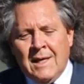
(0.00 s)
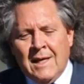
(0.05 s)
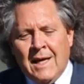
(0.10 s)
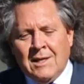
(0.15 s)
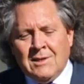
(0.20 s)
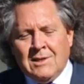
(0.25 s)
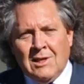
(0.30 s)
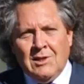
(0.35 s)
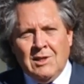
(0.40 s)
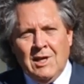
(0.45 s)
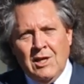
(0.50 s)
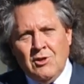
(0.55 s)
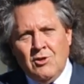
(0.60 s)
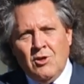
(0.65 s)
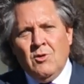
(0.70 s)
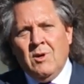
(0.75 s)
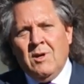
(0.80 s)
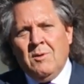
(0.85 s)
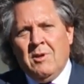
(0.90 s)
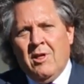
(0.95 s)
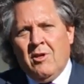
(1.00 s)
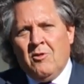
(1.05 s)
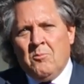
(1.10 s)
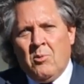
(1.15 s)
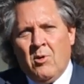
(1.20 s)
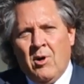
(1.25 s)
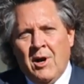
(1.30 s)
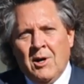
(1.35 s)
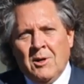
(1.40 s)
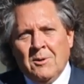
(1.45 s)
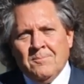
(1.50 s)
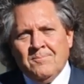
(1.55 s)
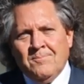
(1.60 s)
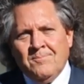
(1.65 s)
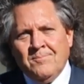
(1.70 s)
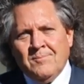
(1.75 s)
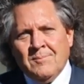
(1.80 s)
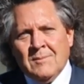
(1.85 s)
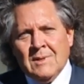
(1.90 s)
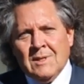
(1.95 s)
and to lead you in this prayer.
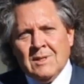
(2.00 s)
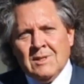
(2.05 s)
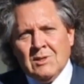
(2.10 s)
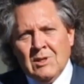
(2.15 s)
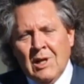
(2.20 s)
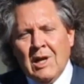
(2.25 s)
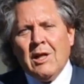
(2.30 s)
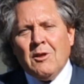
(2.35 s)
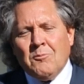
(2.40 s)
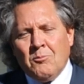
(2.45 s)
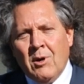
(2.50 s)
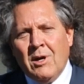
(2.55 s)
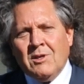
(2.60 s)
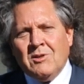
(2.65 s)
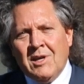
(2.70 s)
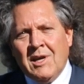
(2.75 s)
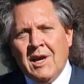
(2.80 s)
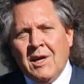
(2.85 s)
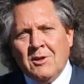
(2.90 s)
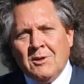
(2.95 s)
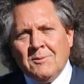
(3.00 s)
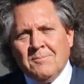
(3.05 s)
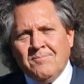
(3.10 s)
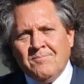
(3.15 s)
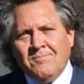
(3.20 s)
So, let's pray together.